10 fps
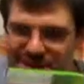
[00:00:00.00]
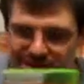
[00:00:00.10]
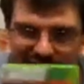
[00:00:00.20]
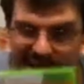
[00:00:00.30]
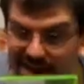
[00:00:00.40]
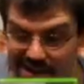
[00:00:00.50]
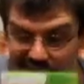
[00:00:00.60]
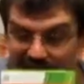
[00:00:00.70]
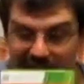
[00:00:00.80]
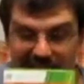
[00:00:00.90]
2
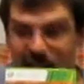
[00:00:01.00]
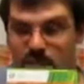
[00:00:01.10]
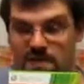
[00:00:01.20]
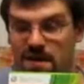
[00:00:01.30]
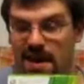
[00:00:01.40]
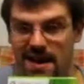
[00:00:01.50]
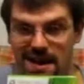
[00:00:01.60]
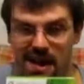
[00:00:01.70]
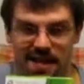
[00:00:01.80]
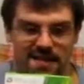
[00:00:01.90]
title. It was fucking
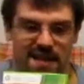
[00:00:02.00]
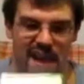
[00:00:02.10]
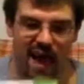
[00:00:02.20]
nuts.